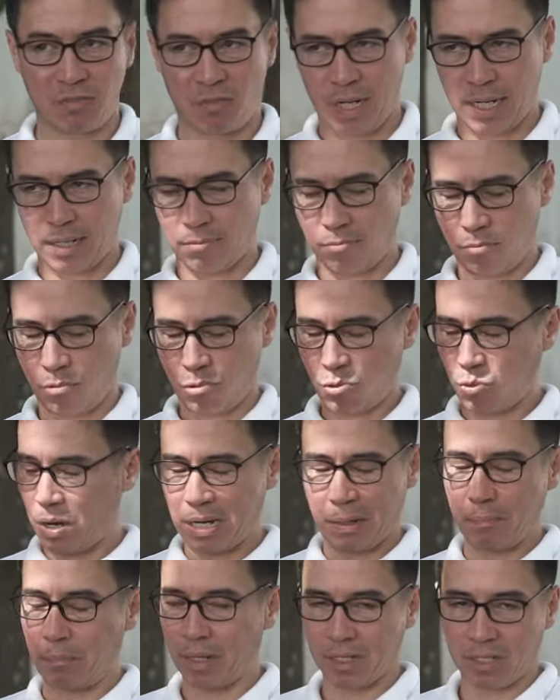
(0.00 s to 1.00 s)
for like
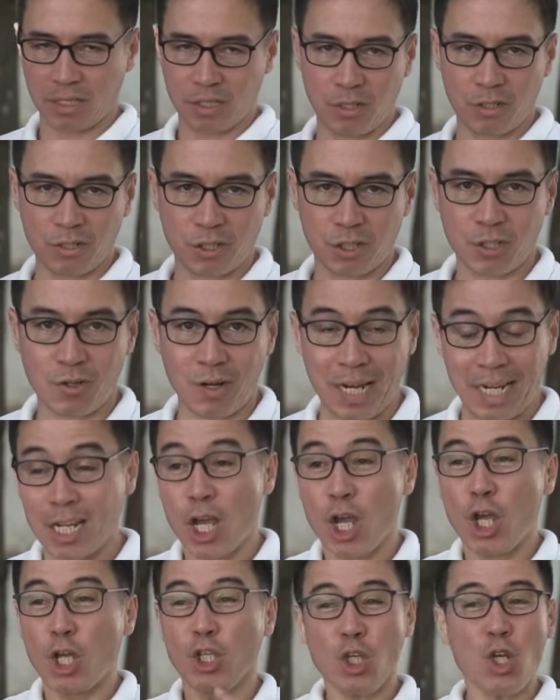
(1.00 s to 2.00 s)
20 plus years straight,
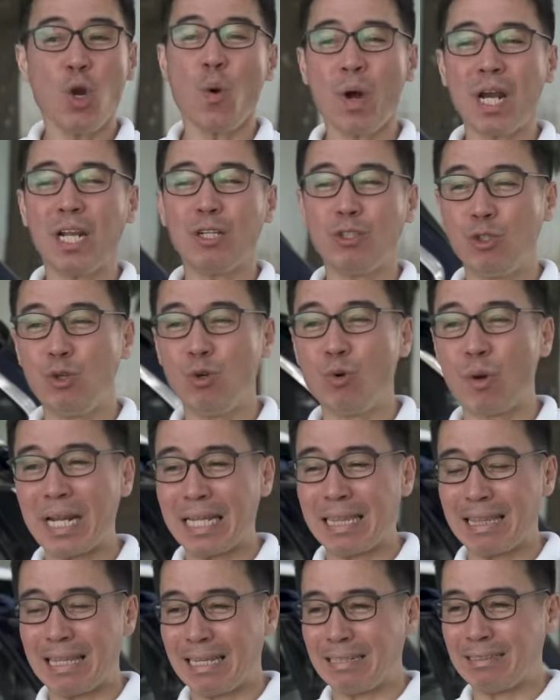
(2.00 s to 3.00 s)
you don't want to do
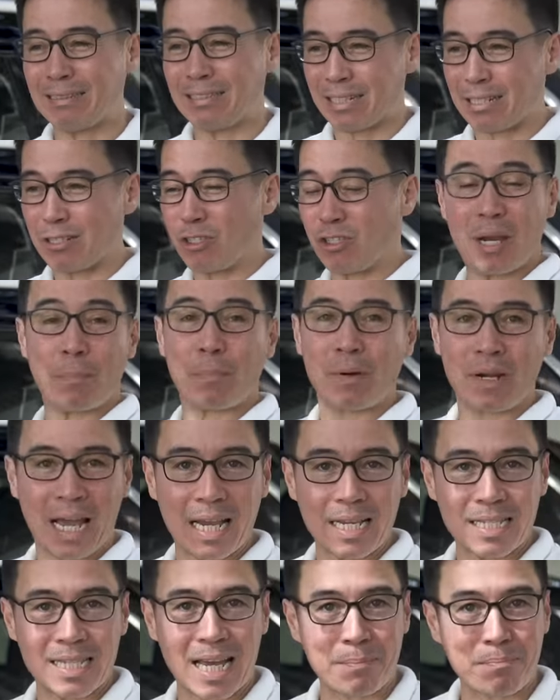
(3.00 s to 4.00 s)
anything to
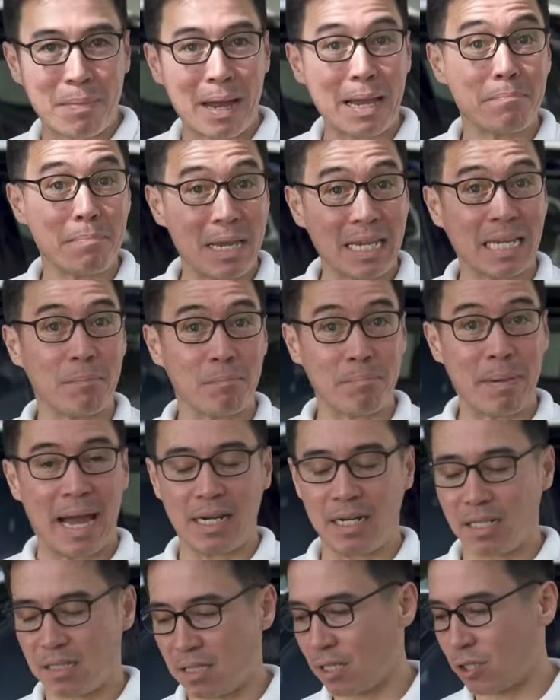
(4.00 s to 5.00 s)
jeopardize that by making
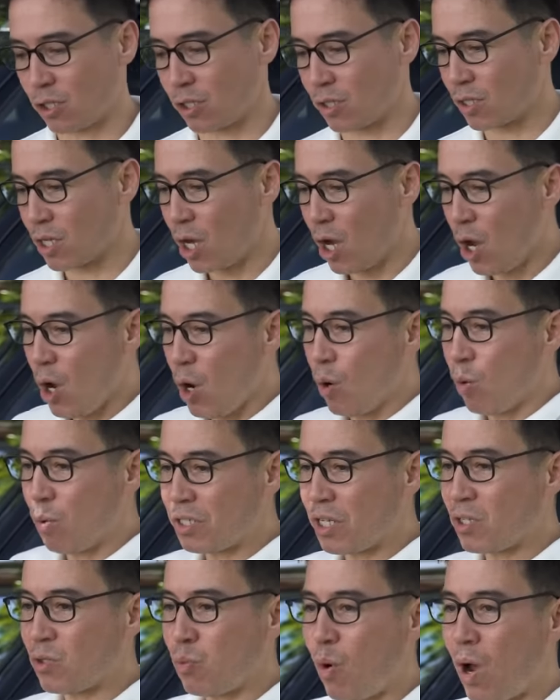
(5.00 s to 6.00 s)
bad decisions,
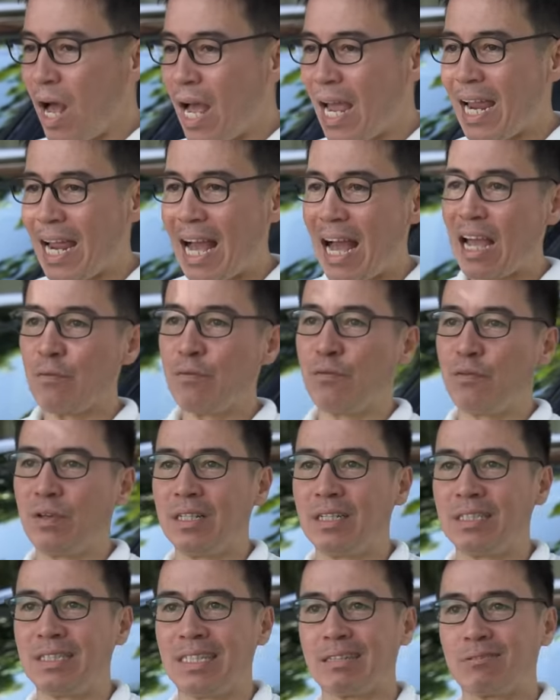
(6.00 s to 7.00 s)
which is why I
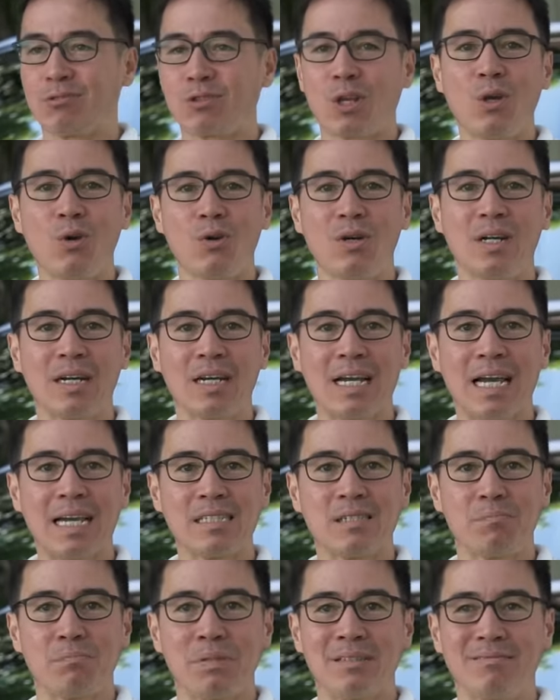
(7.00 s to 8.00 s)
feel that Toyota
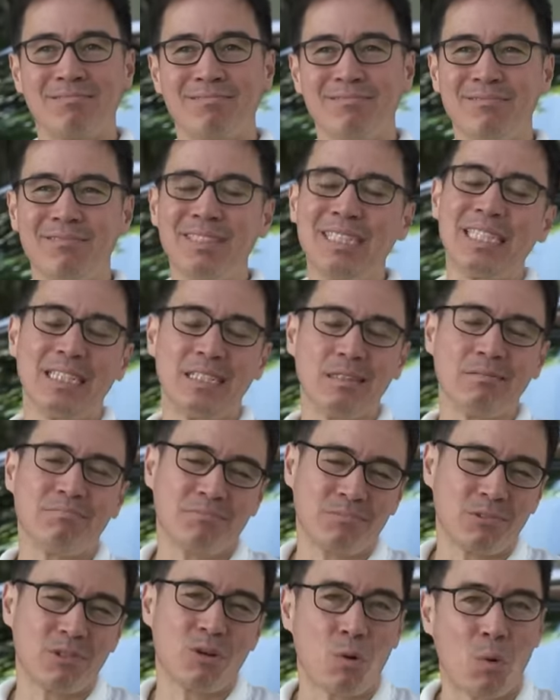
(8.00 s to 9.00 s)
has been really
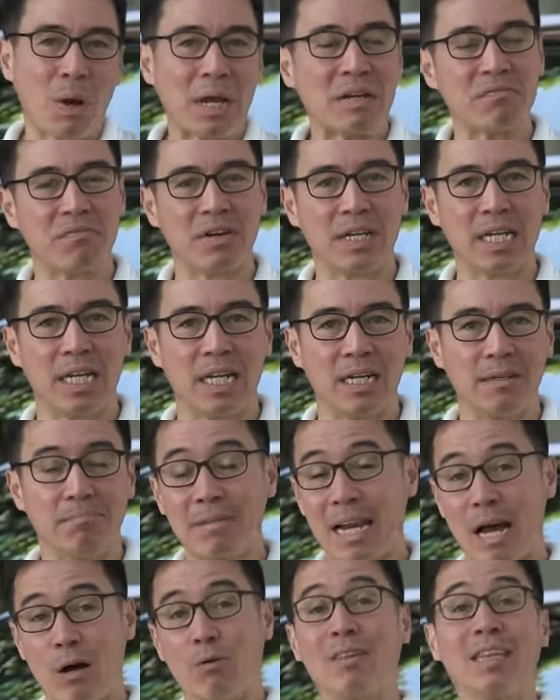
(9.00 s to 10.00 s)
quite vanilla.
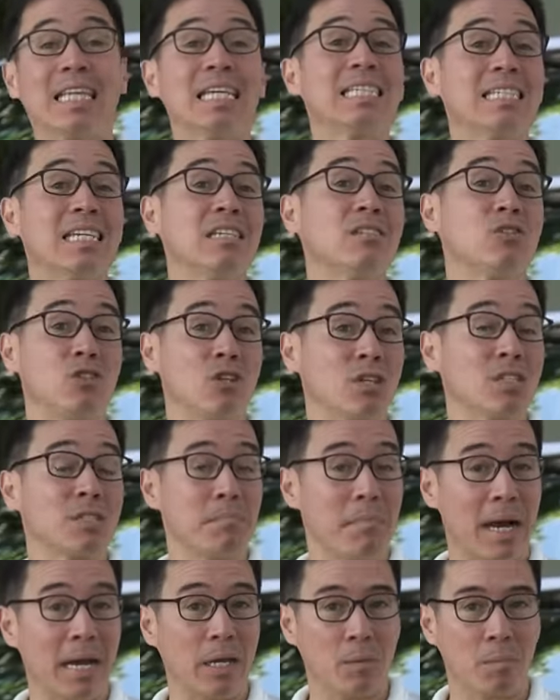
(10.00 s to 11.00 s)
Now, this is just
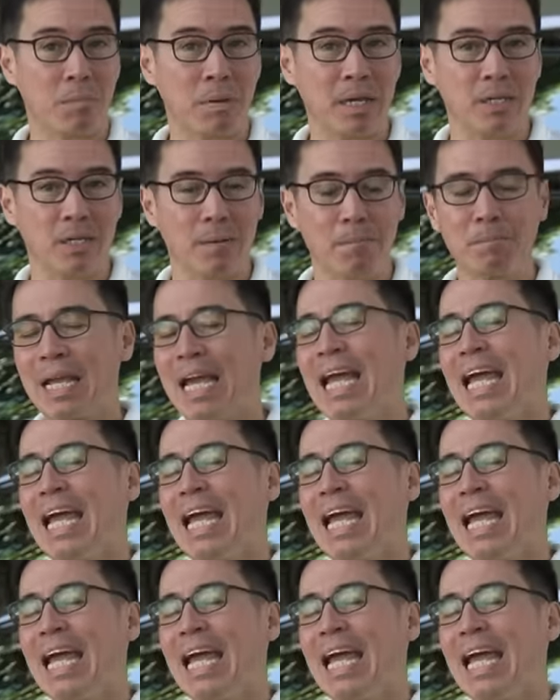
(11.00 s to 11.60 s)
my opinion.